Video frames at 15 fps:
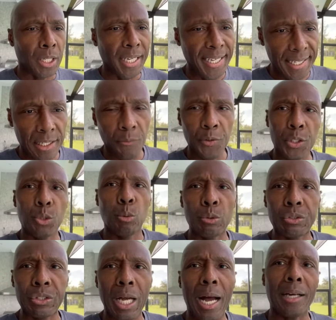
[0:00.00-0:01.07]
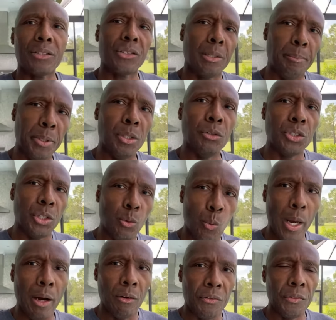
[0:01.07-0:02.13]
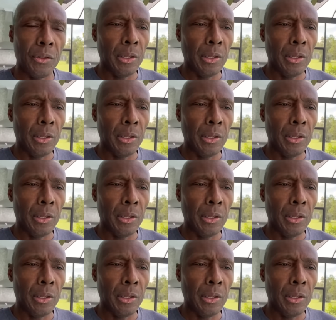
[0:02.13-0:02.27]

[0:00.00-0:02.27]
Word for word: individual stocks to build your wealth.